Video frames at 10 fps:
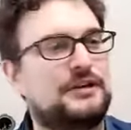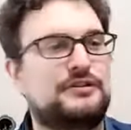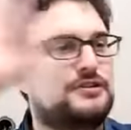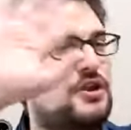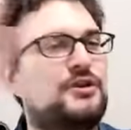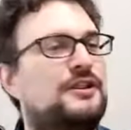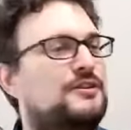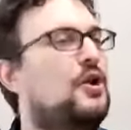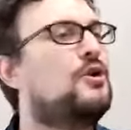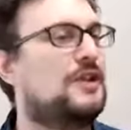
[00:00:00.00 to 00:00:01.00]
There's no
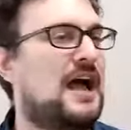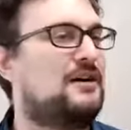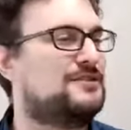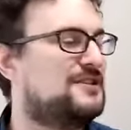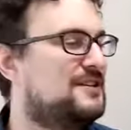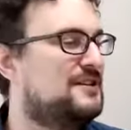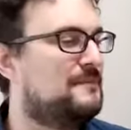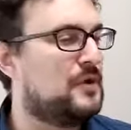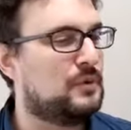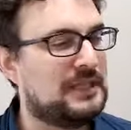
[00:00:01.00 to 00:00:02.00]
clouds.
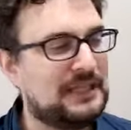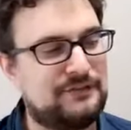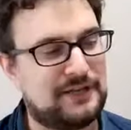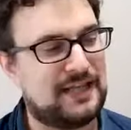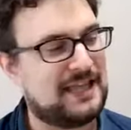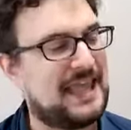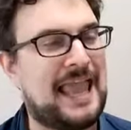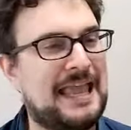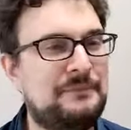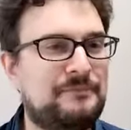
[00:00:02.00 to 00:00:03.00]
We leave it like
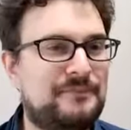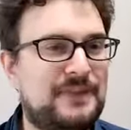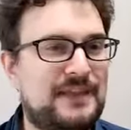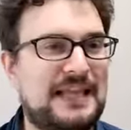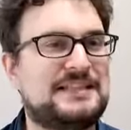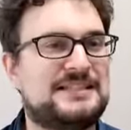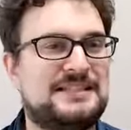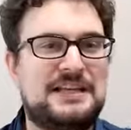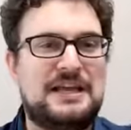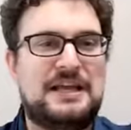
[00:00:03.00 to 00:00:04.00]
8. It's
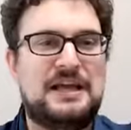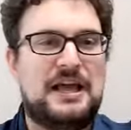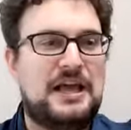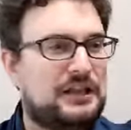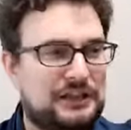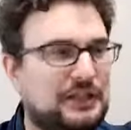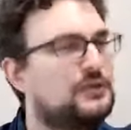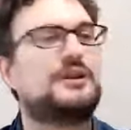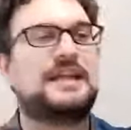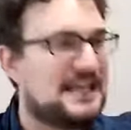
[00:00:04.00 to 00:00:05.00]

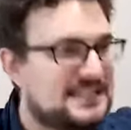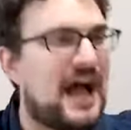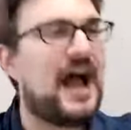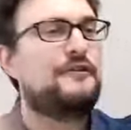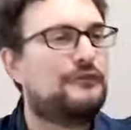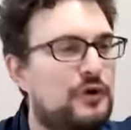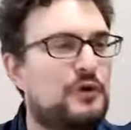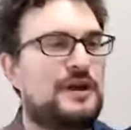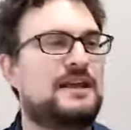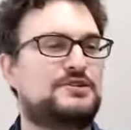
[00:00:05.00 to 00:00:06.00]
literally a
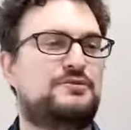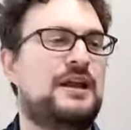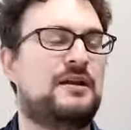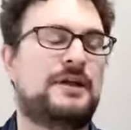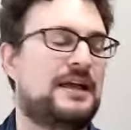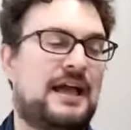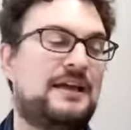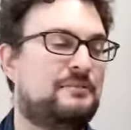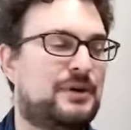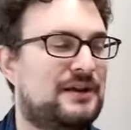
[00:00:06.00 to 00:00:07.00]
typhoon and it's raining. I'm like, I
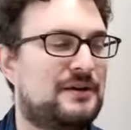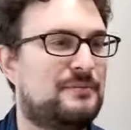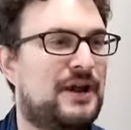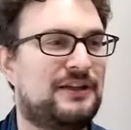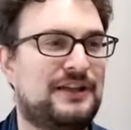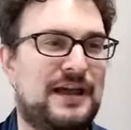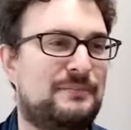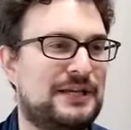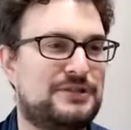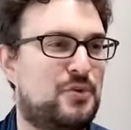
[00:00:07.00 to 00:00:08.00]
didn't bring an umbrella, and I'm
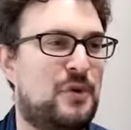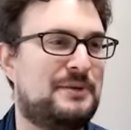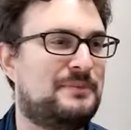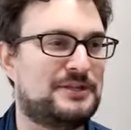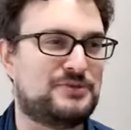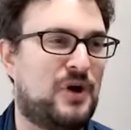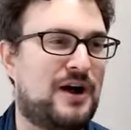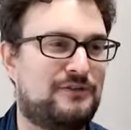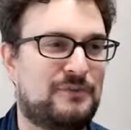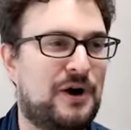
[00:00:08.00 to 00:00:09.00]
like 20 minutes
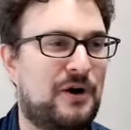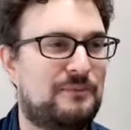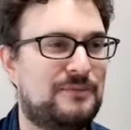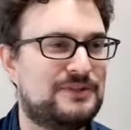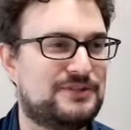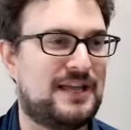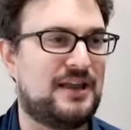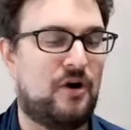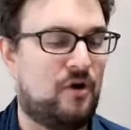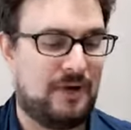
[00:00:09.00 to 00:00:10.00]
walk from home. So I get
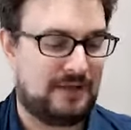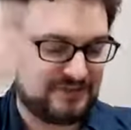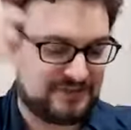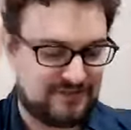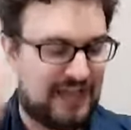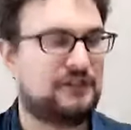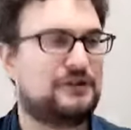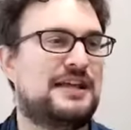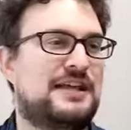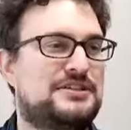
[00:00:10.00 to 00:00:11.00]
home. I look
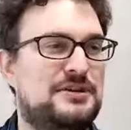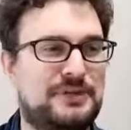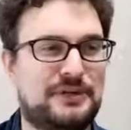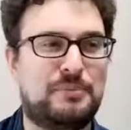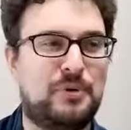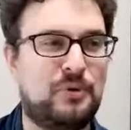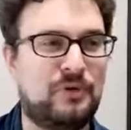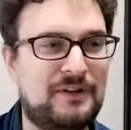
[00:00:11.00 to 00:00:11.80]
like I jumped in a pool.